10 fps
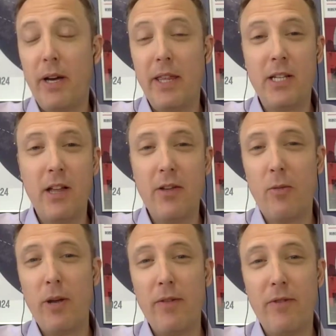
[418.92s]
way. That's
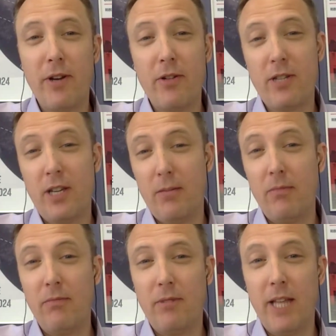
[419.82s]
another win for your team.
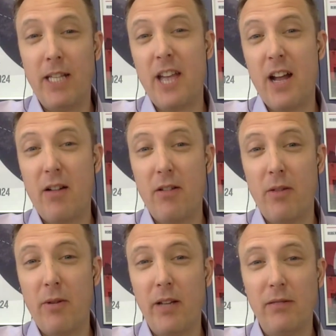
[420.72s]
That's Decker,
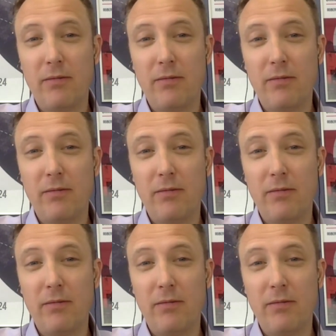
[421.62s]
though, right?